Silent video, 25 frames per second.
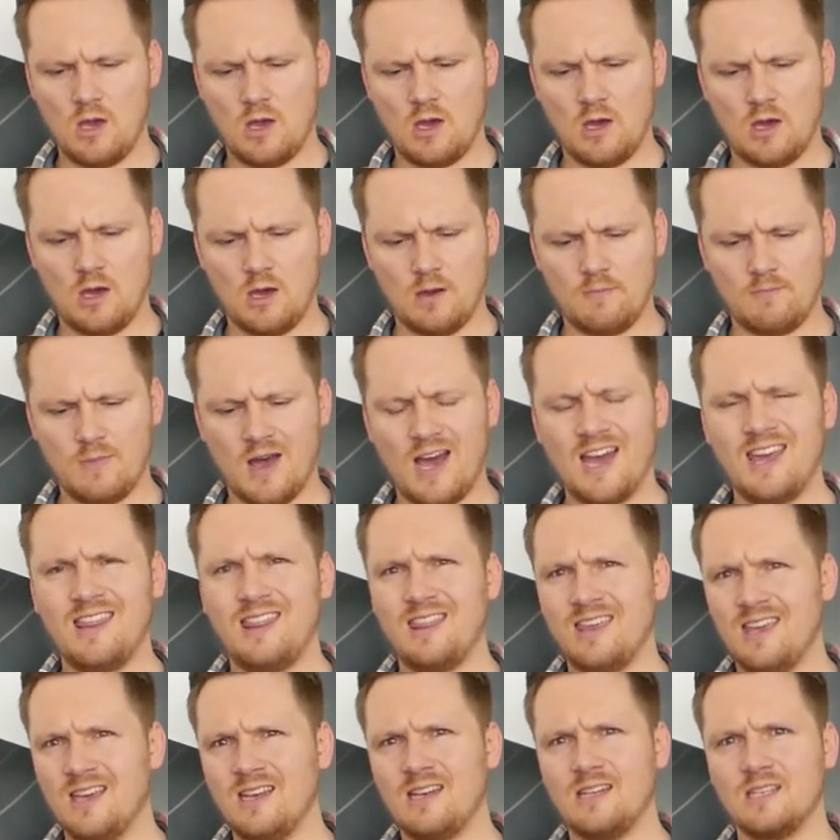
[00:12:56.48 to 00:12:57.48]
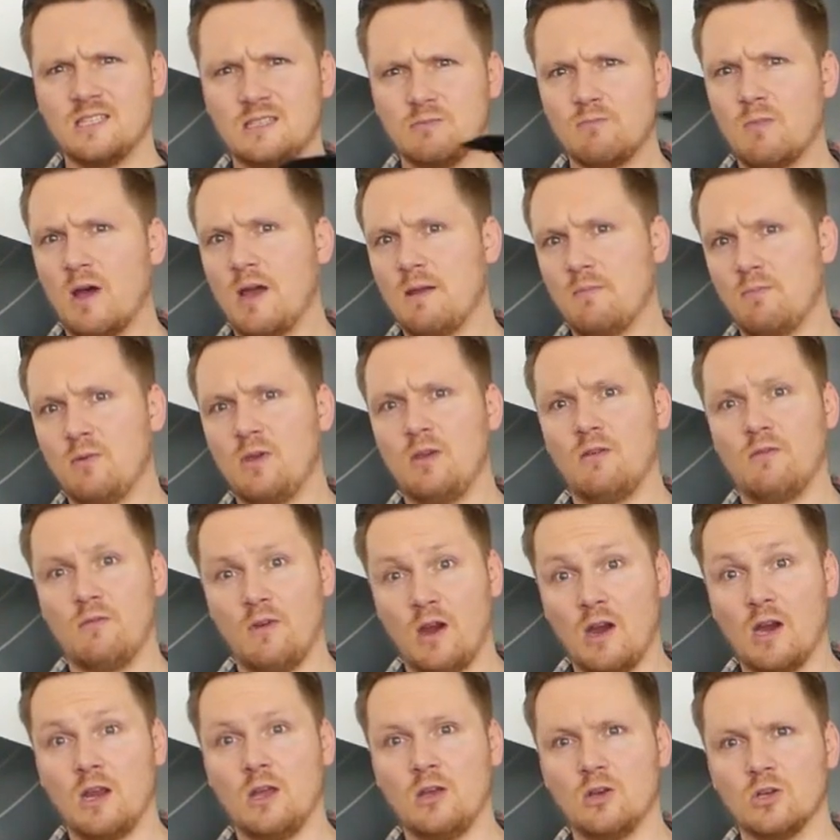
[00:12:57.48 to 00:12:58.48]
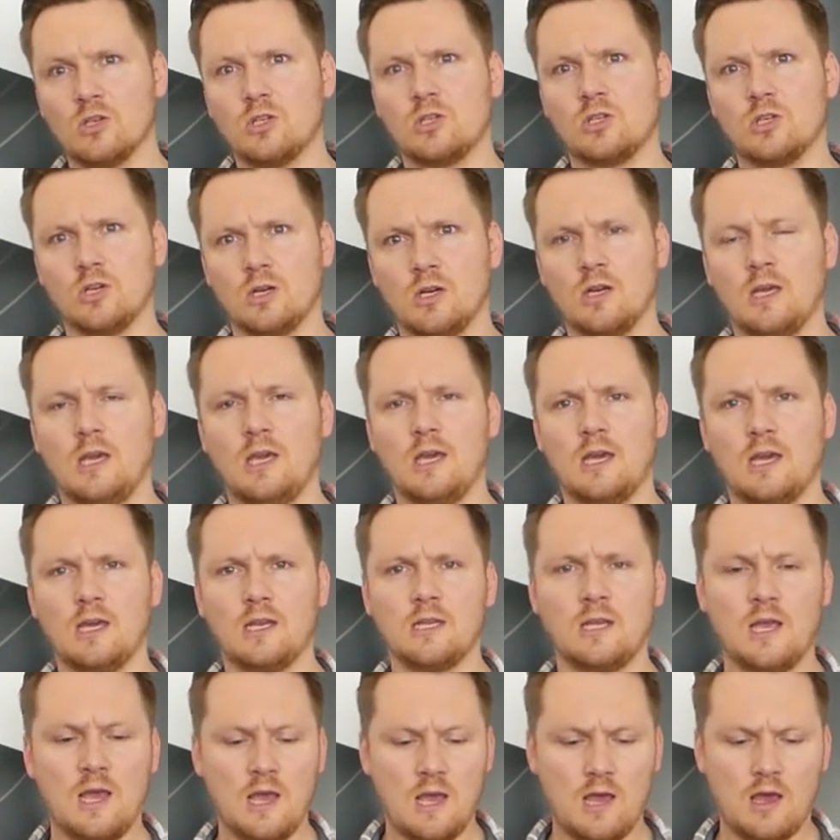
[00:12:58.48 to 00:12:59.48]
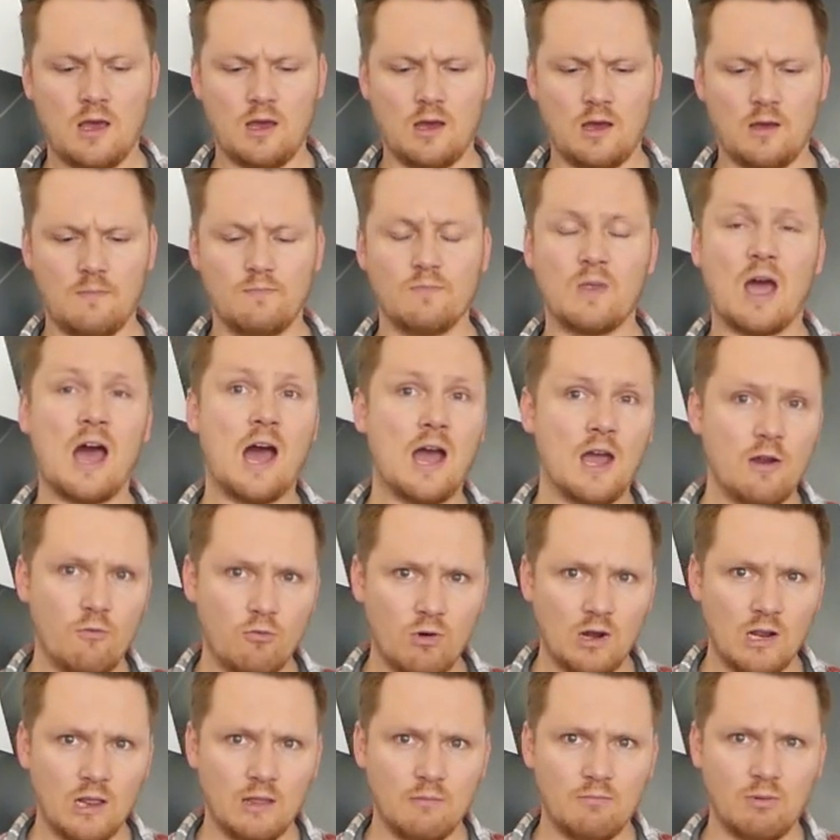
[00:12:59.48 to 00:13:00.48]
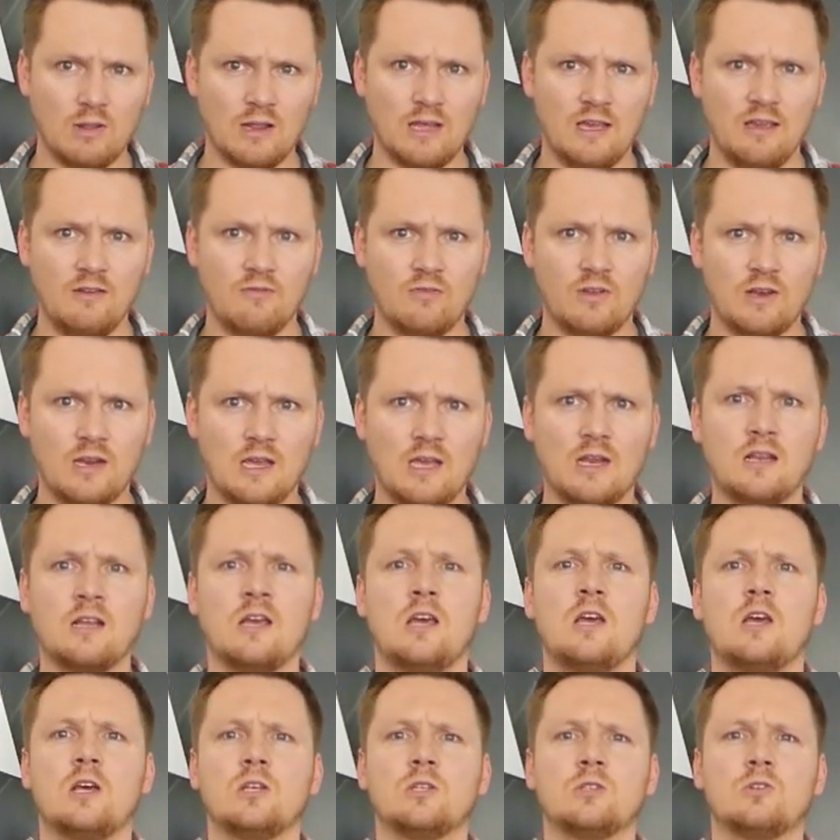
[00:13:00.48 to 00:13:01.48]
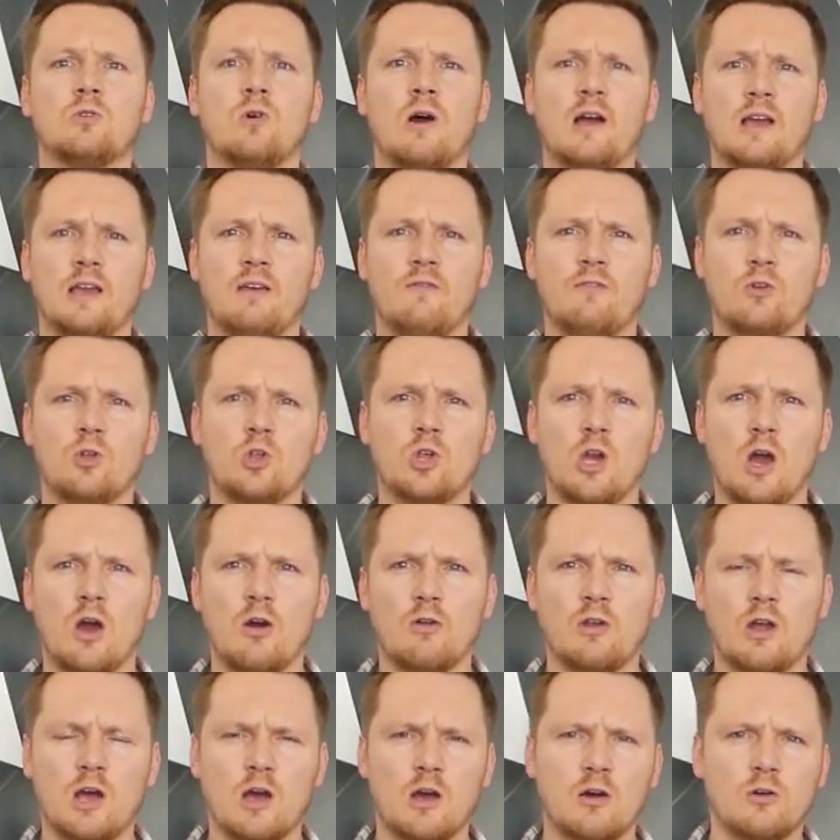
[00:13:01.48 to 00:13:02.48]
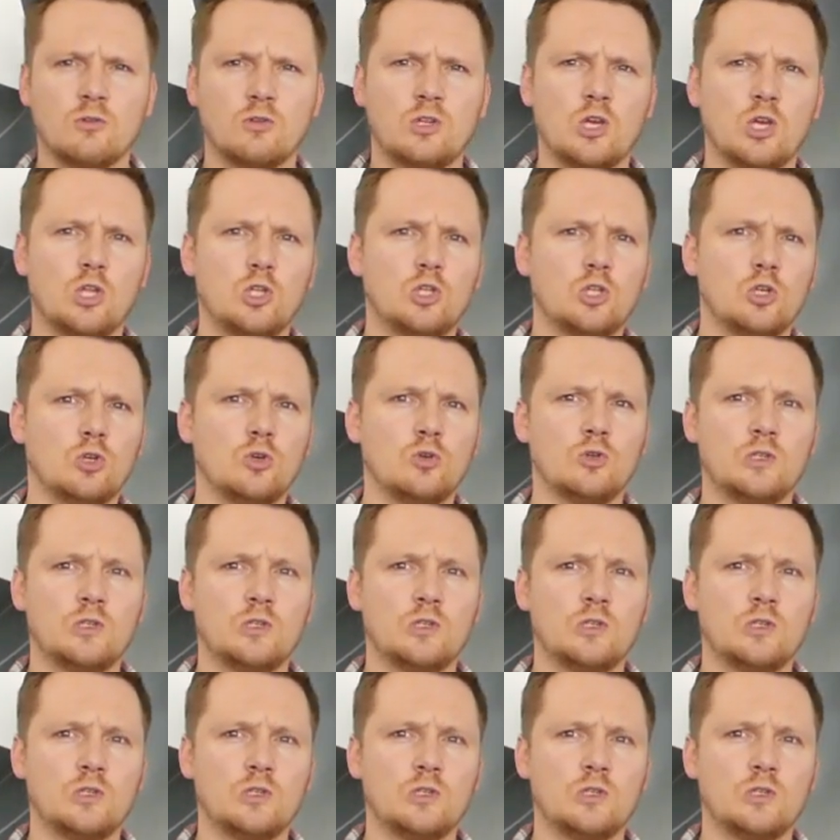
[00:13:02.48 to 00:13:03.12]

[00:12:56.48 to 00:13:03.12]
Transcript: I think this might be a very good tourniquet. I really believe in it, so I give a shout out to